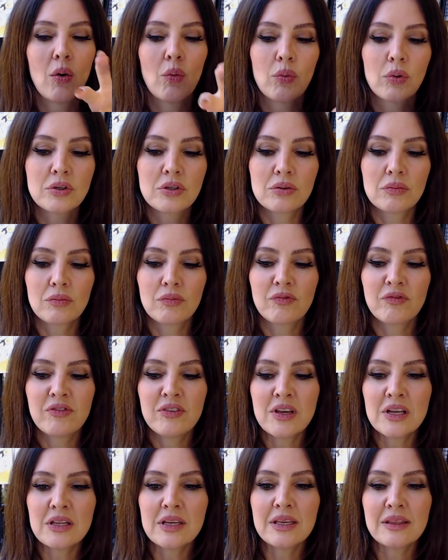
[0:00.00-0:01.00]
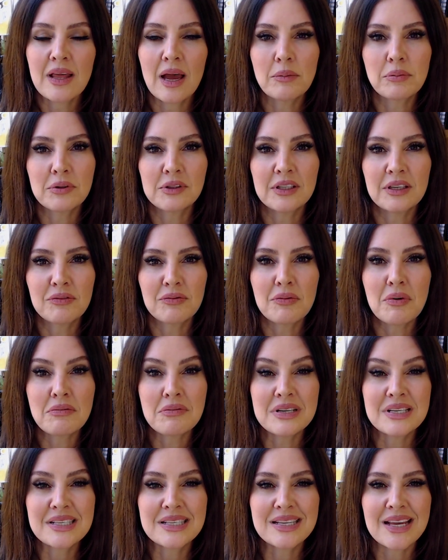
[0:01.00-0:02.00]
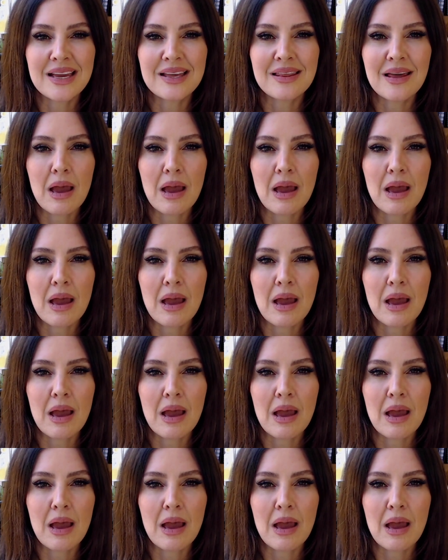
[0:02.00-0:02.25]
we're feeling that belief when we say